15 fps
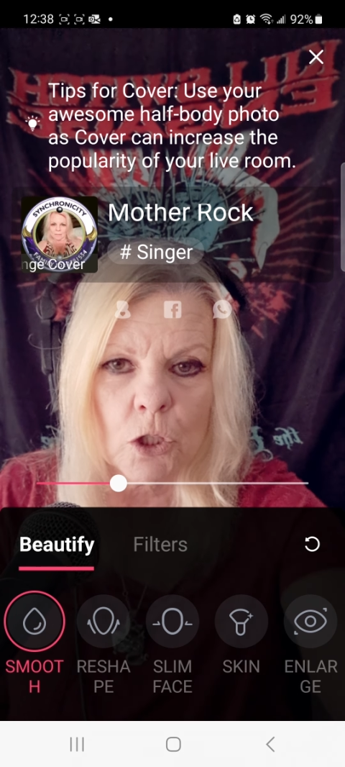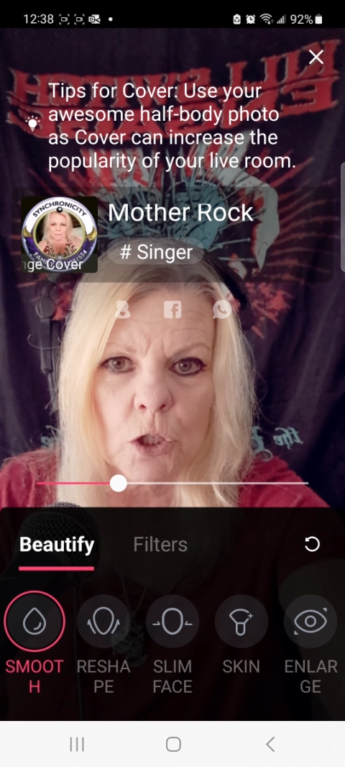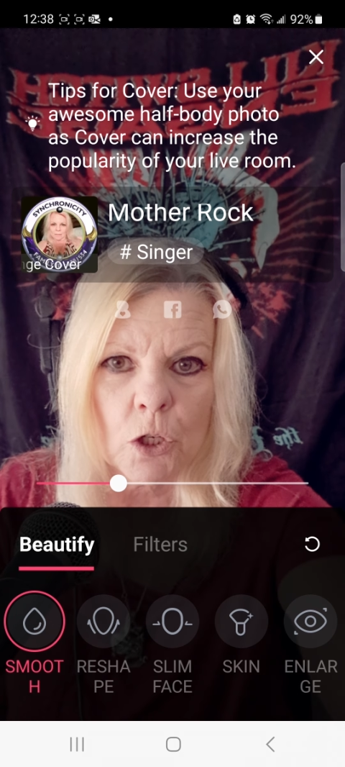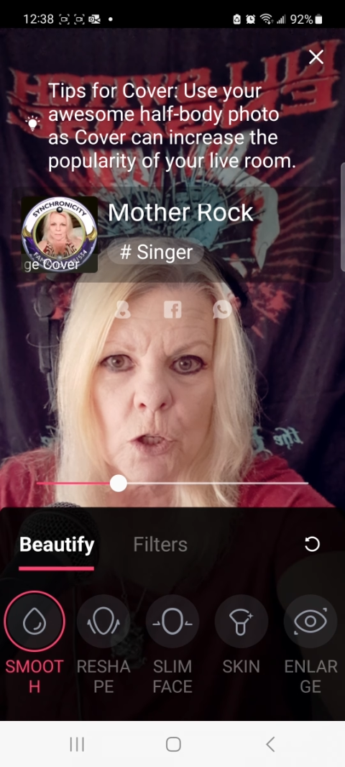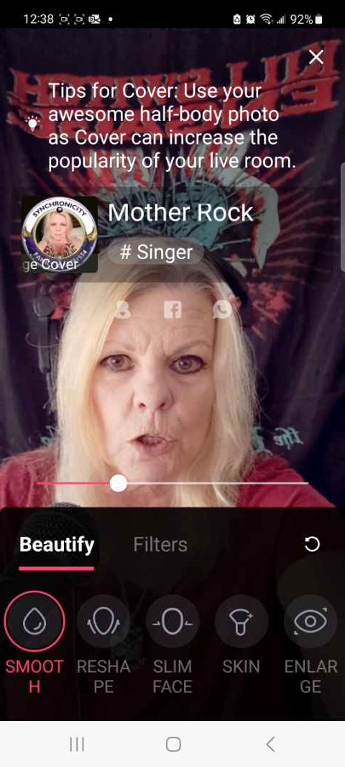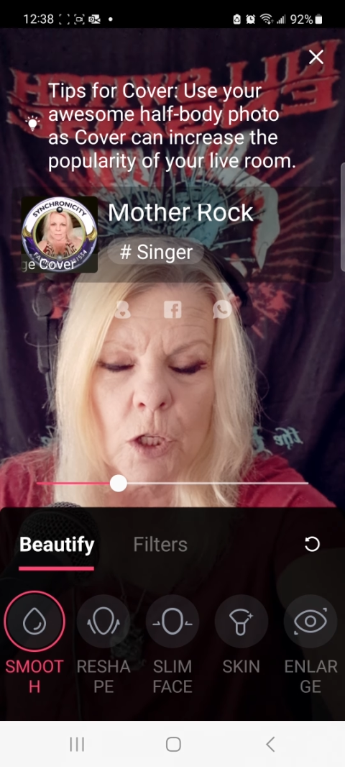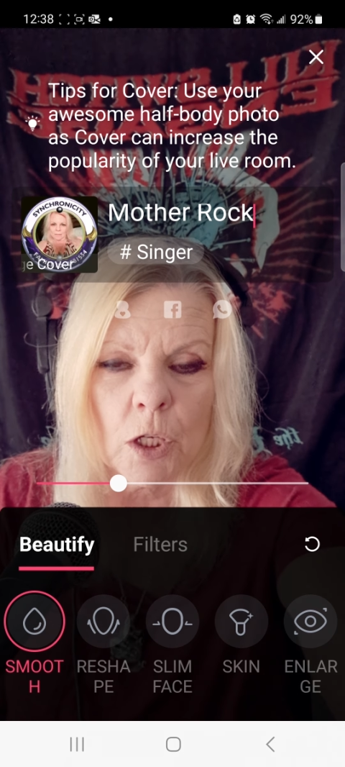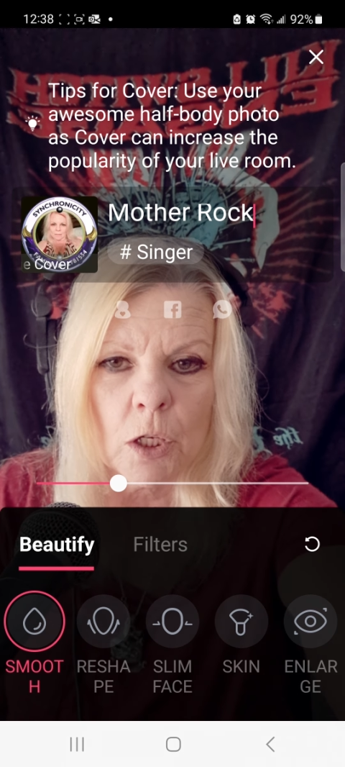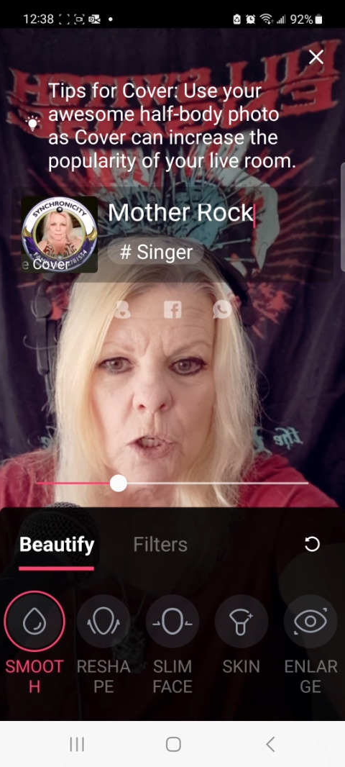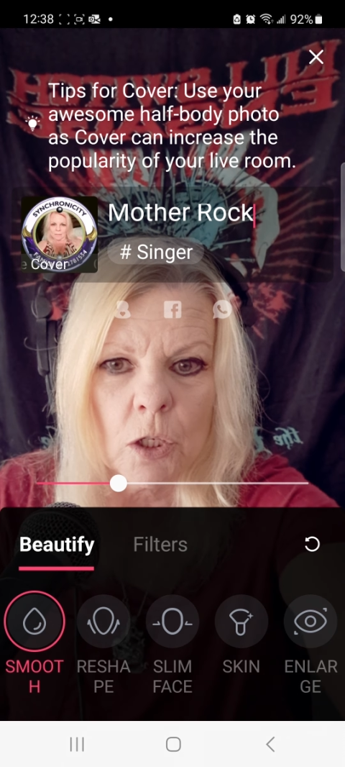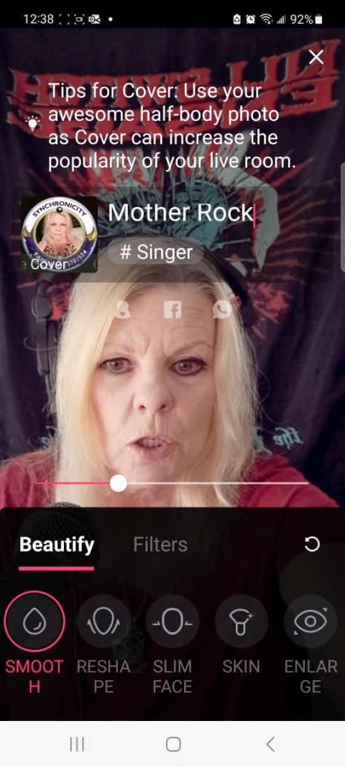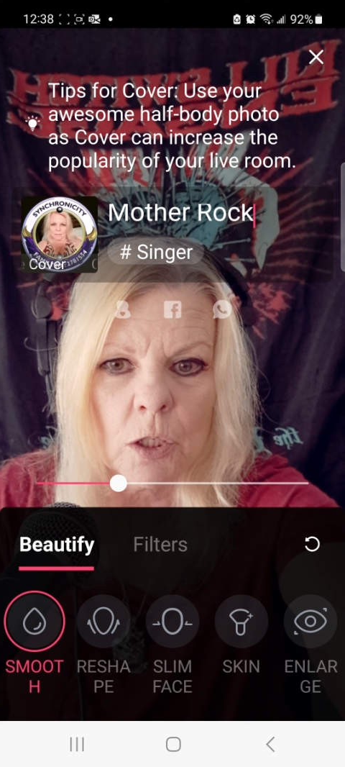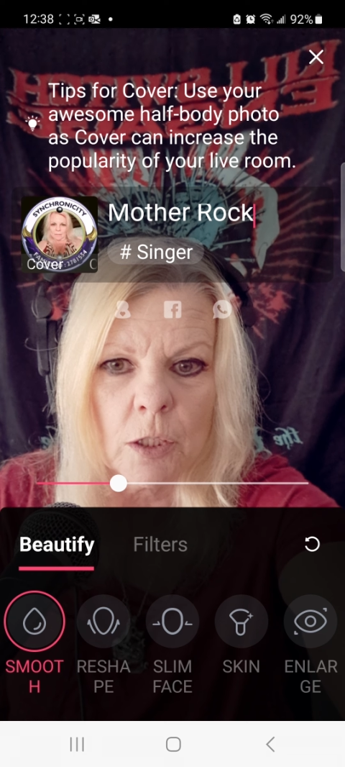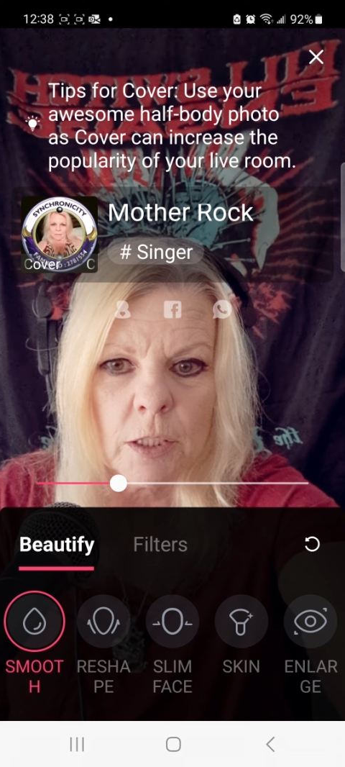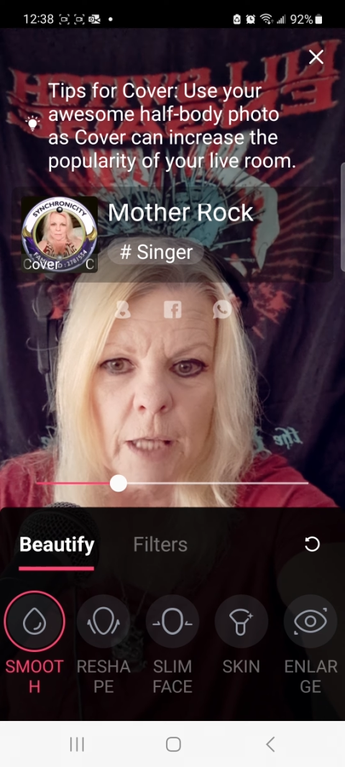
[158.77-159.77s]
the
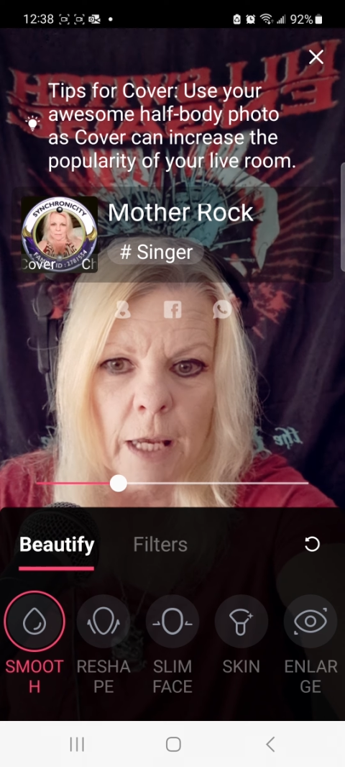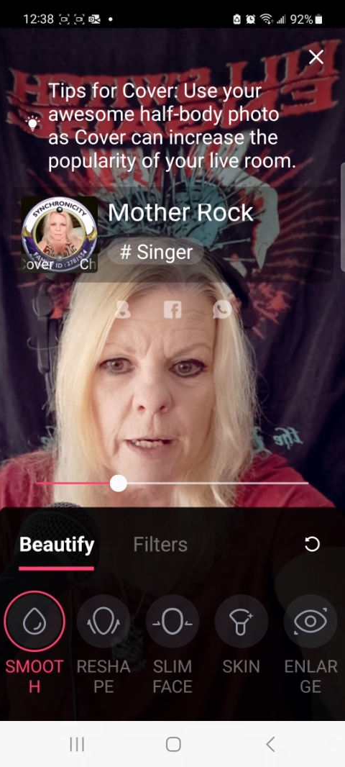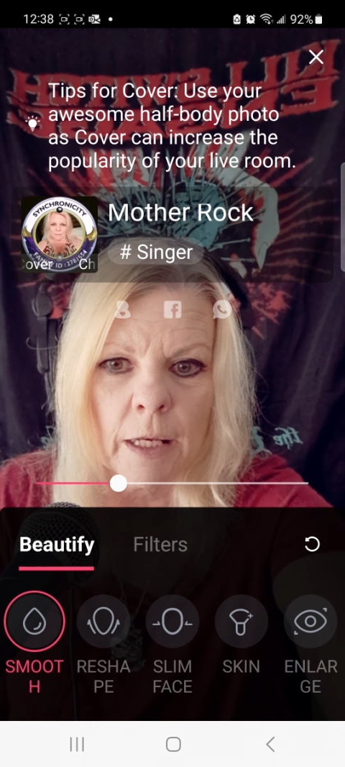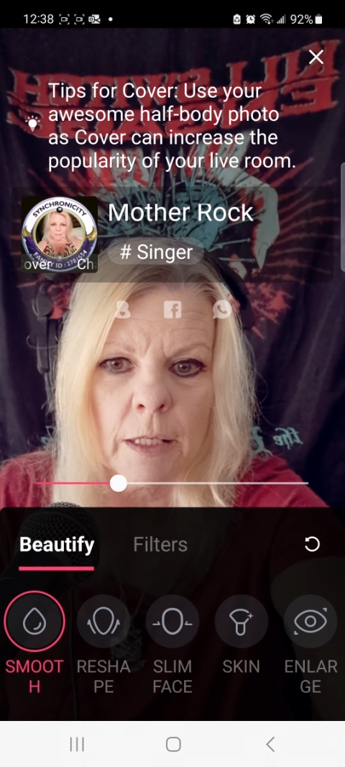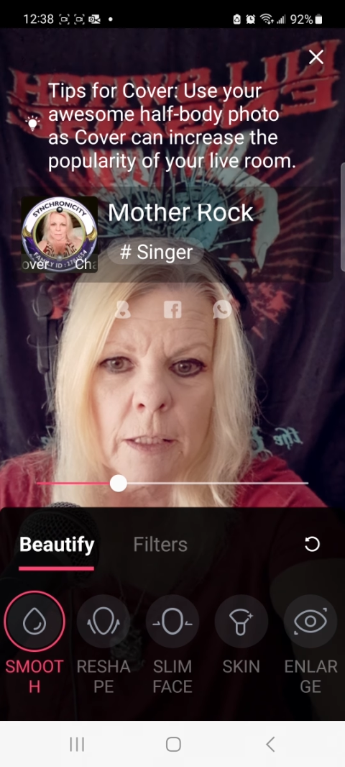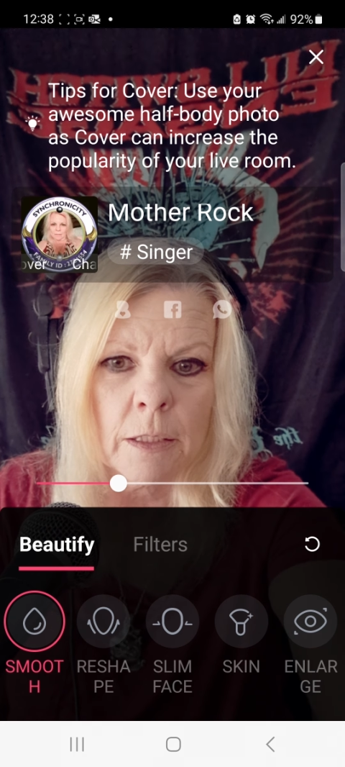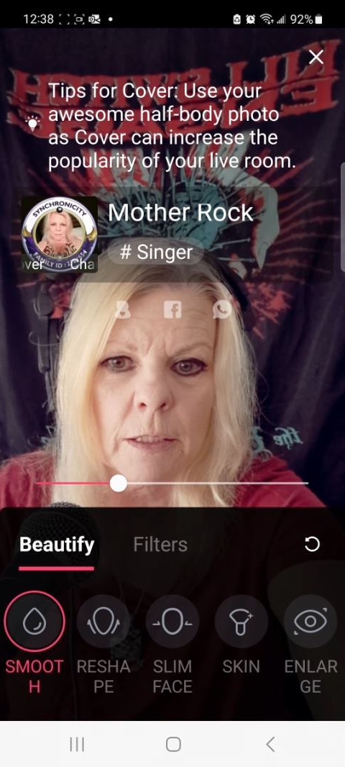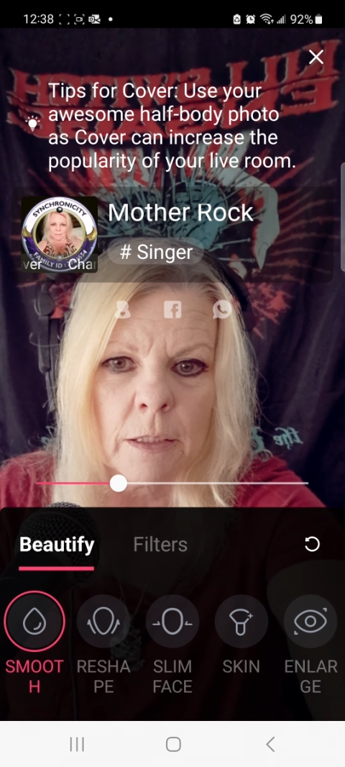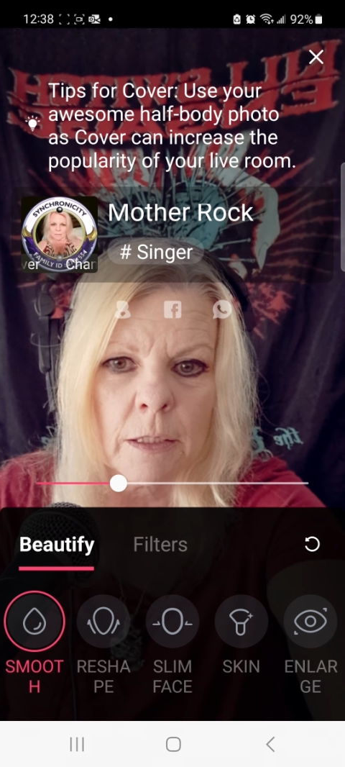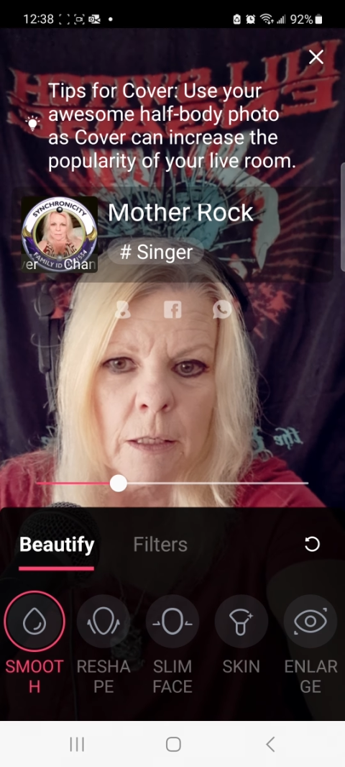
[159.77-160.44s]
settings